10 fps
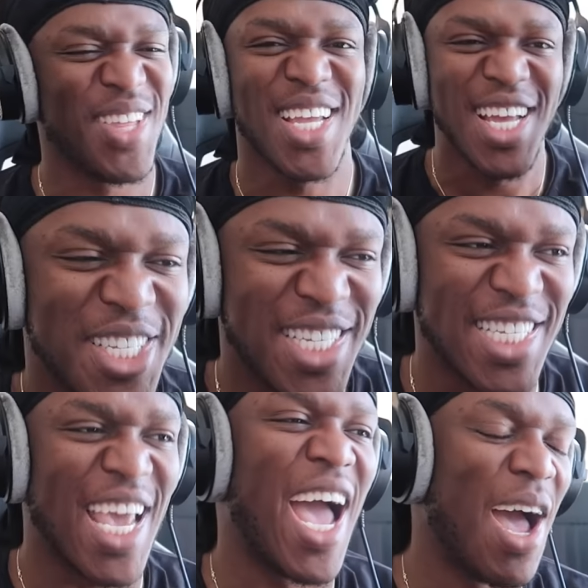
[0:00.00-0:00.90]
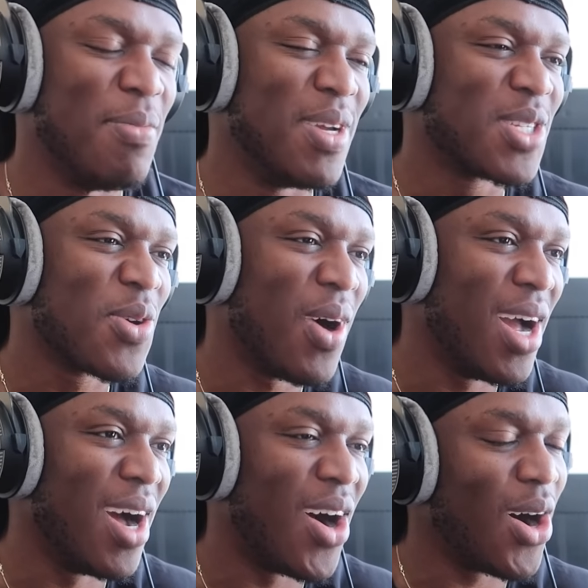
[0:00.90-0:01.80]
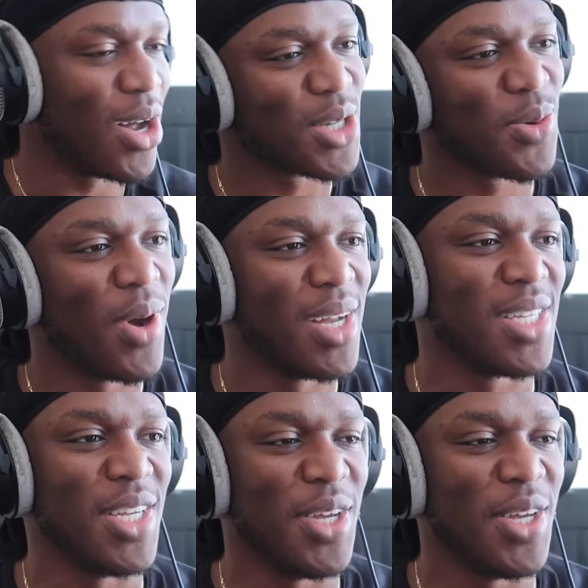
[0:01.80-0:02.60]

I think scam is quite a harsh word to